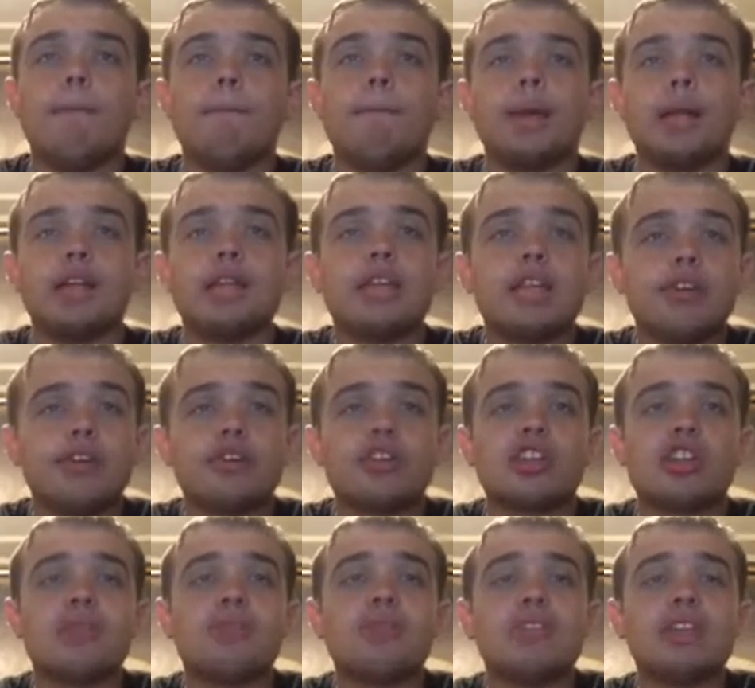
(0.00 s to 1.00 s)
But here are
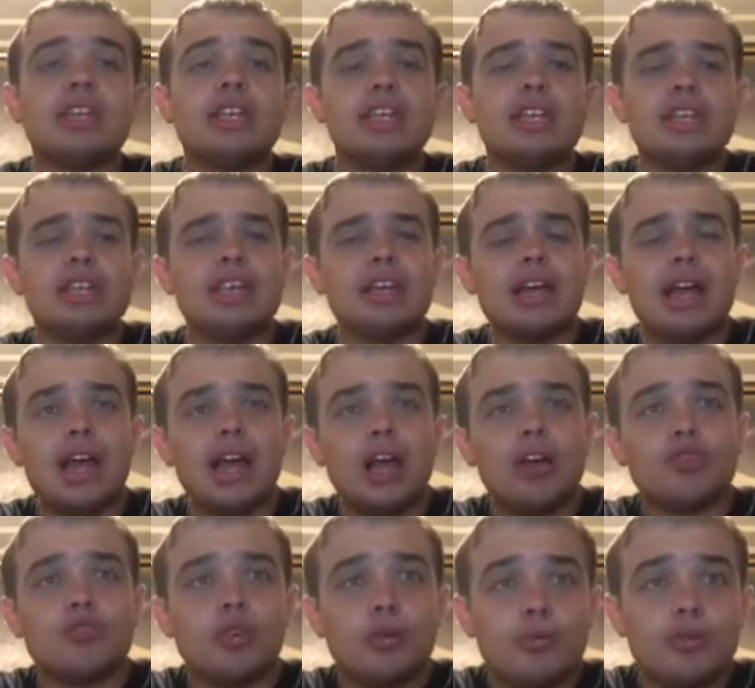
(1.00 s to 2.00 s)
some of the
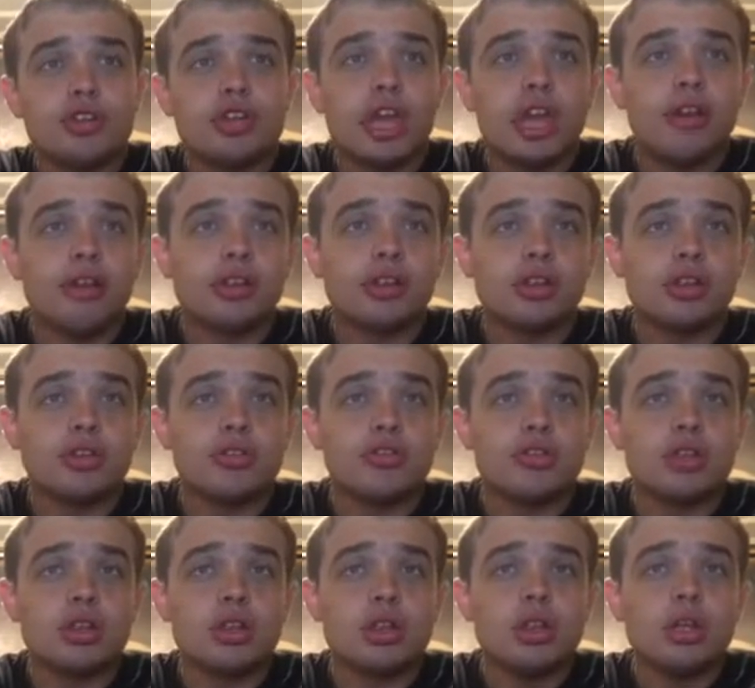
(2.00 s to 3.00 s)
rumored
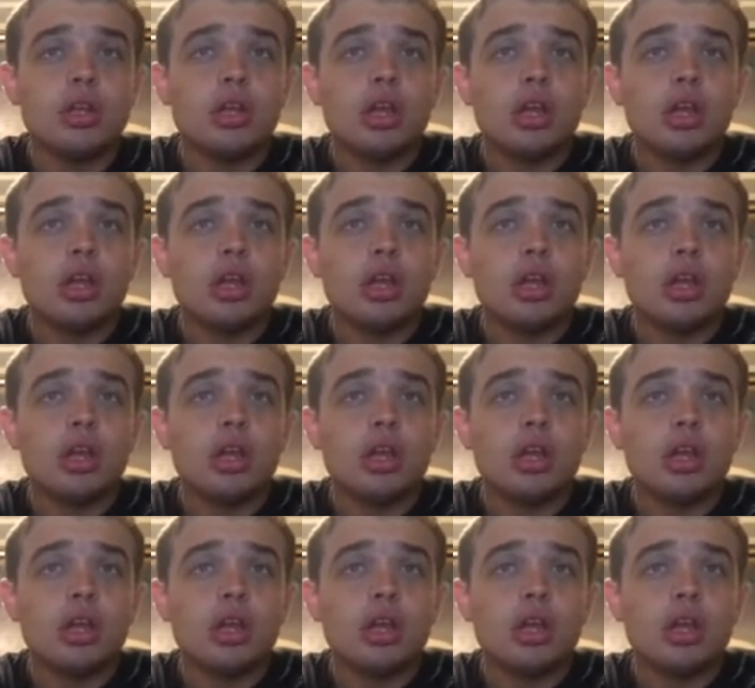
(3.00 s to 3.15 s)
characters.